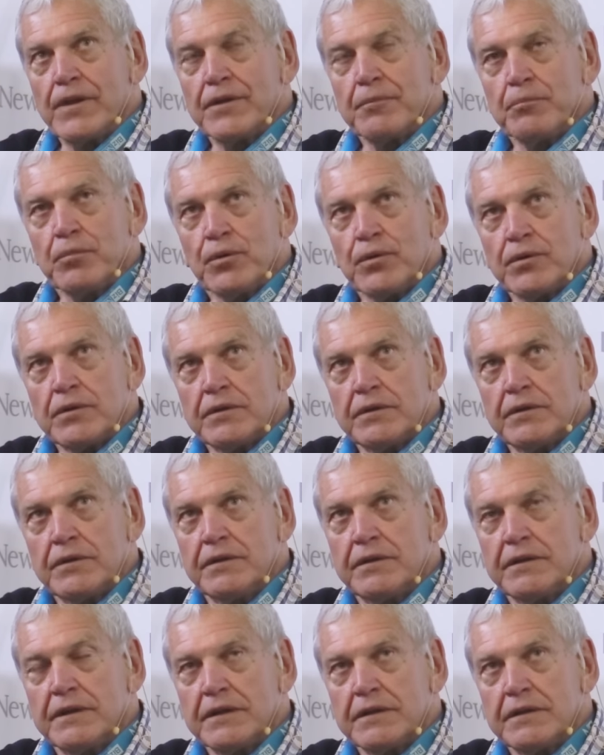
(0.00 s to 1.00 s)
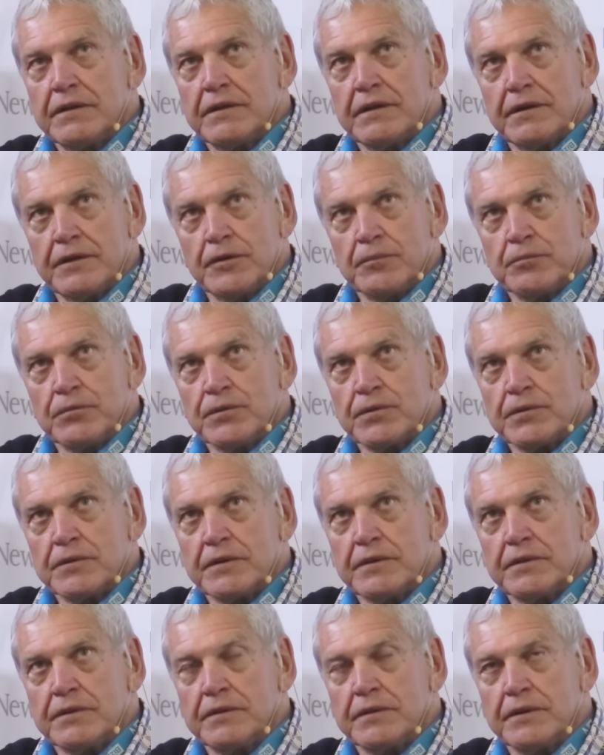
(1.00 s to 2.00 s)
the board, that the new board
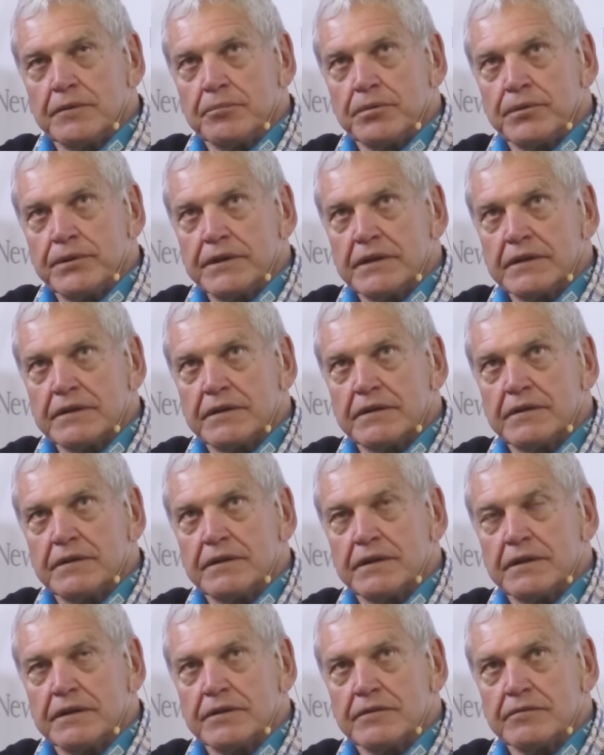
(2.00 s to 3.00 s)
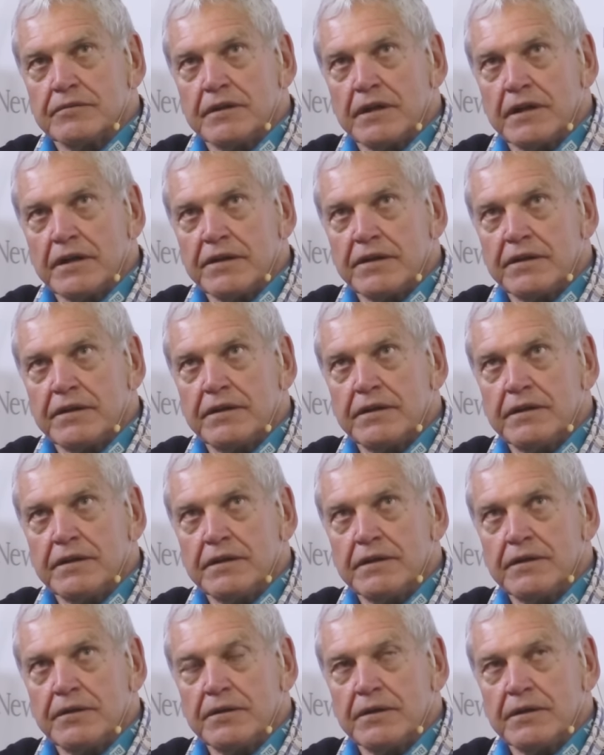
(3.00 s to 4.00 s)
appointed end of last
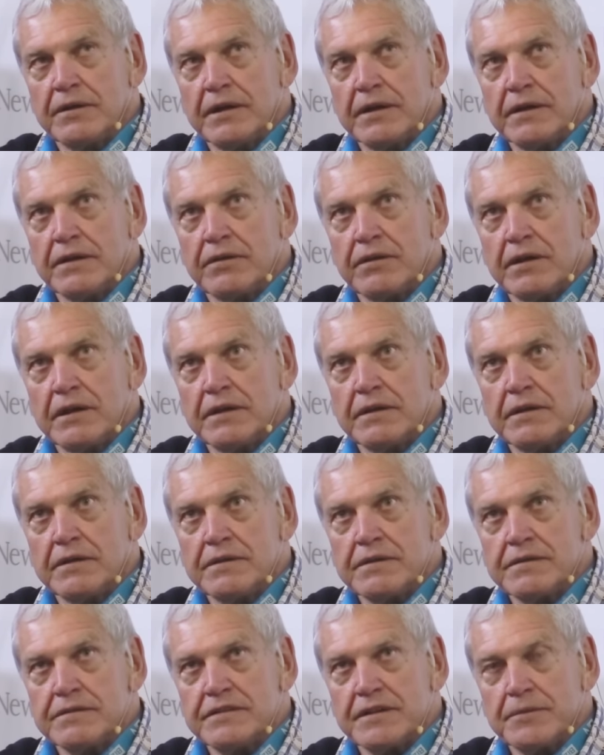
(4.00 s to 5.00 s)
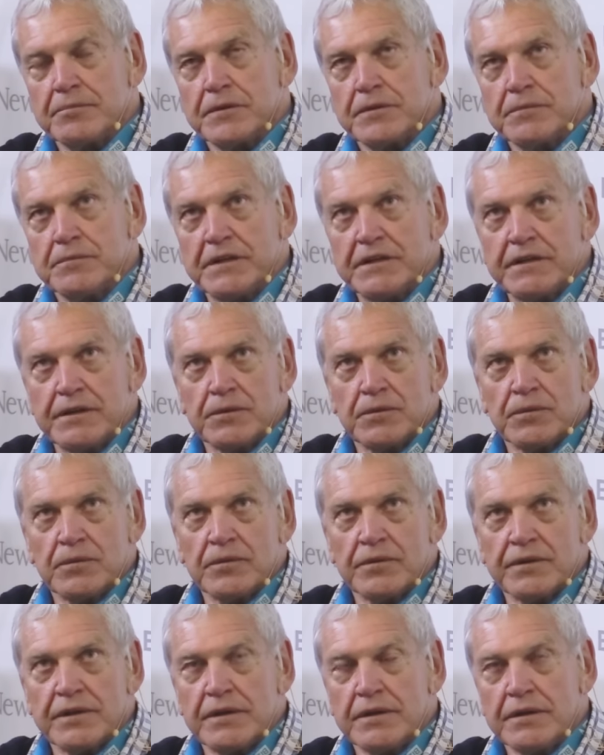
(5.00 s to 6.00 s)
year, you know, they created a subcommittee
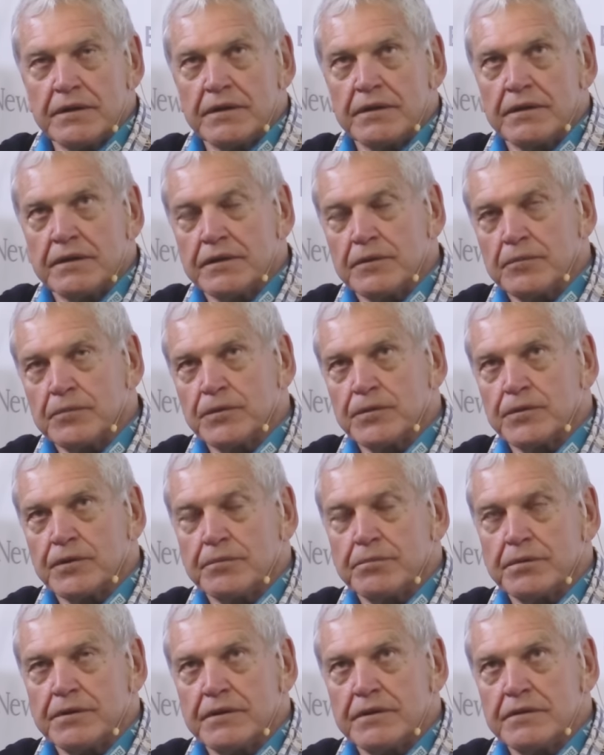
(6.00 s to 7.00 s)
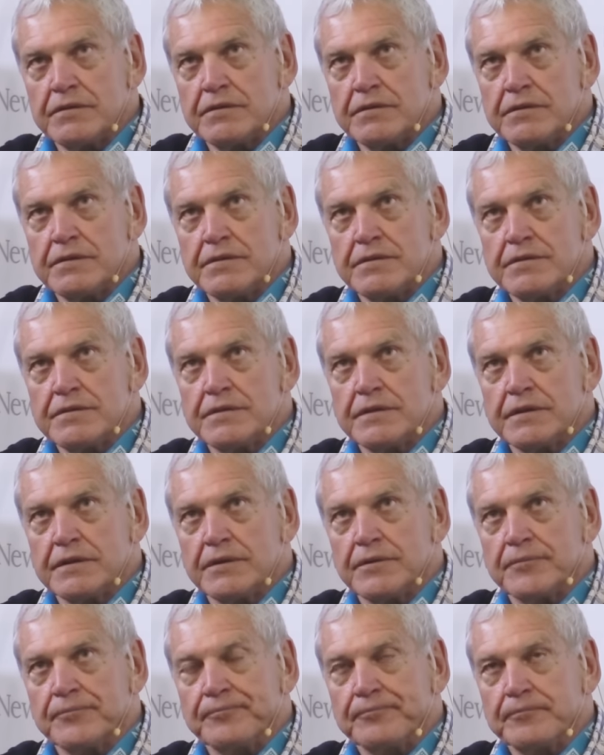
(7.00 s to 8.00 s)
called uh, the Board Operations
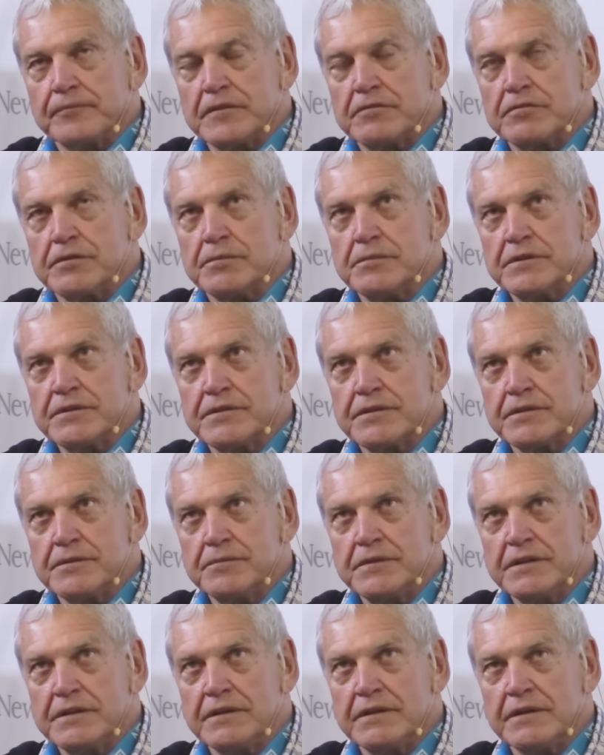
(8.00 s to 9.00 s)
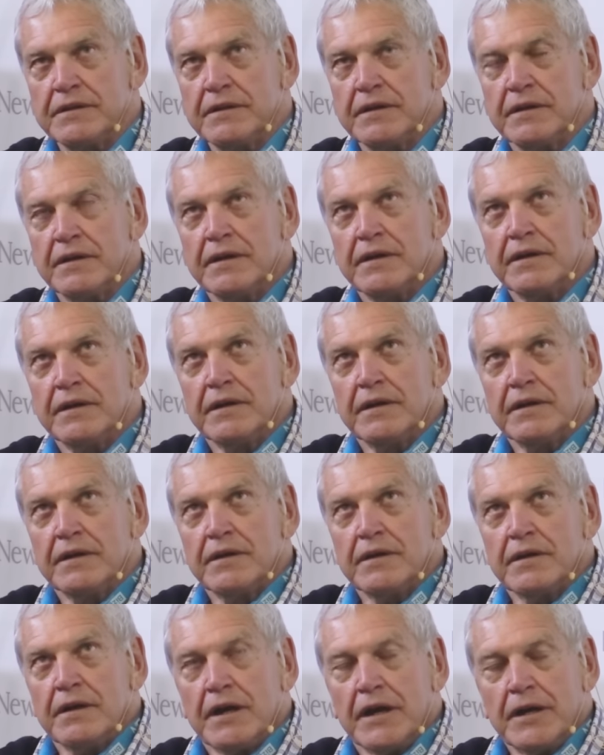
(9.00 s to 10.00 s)
uh, Performance Committee.
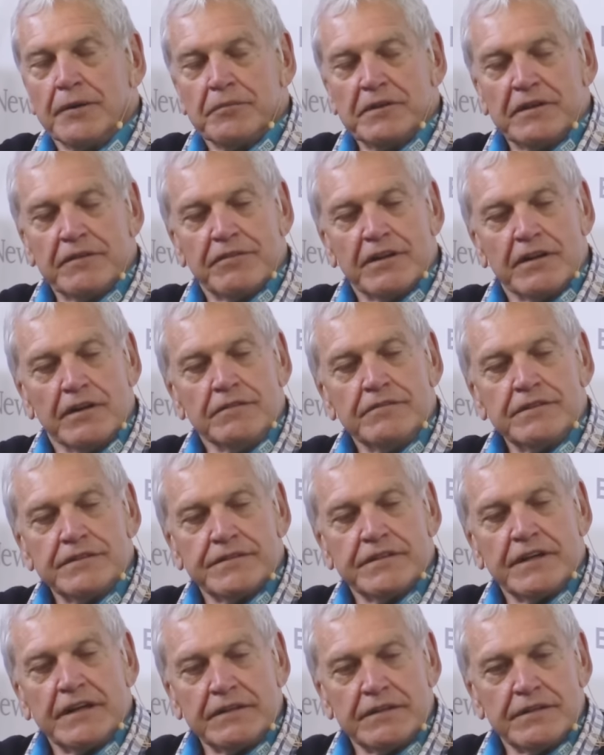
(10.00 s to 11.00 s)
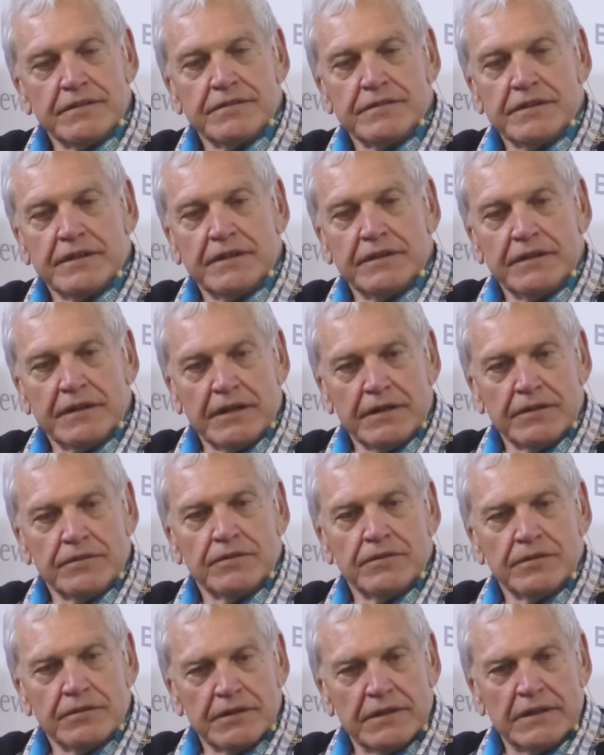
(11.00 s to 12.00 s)
I believe the oversight is there now
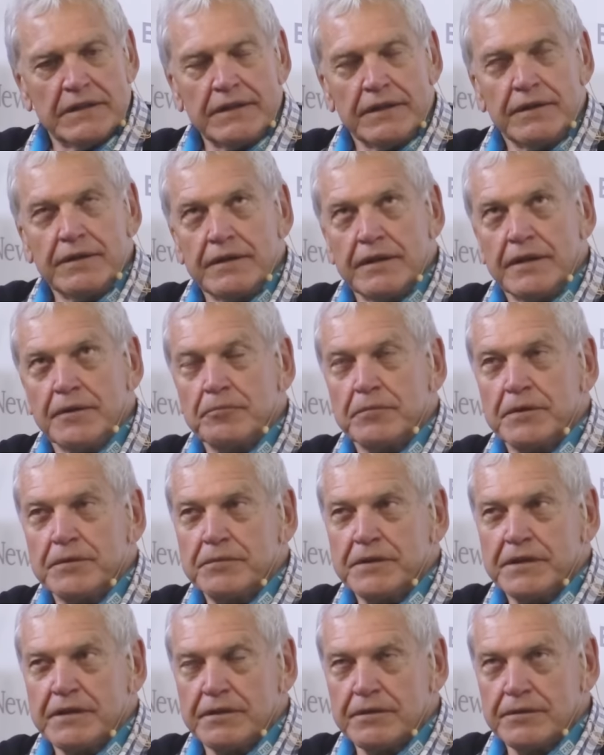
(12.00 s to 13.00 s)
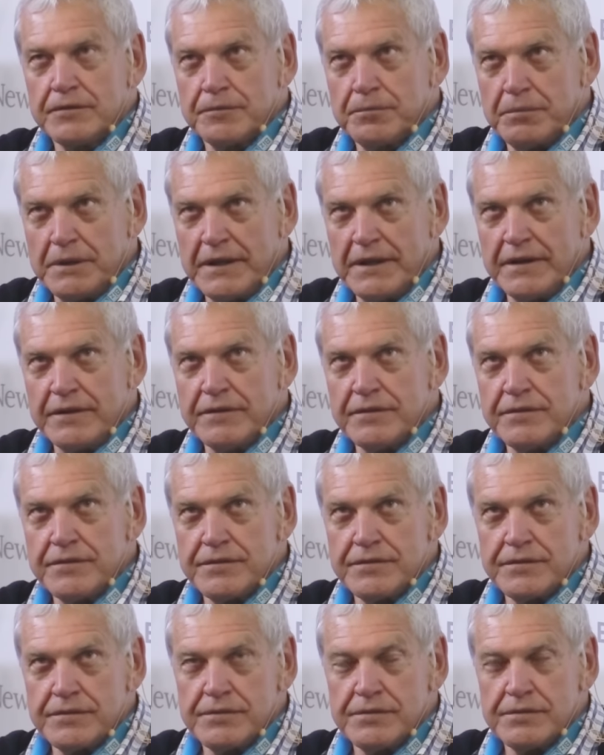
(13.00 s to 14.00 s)
to really implement those
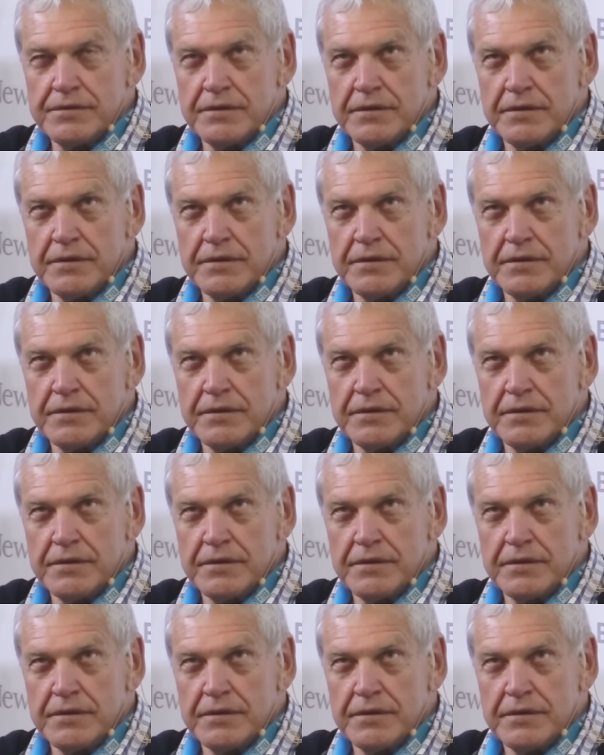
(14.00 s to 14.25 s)
plans.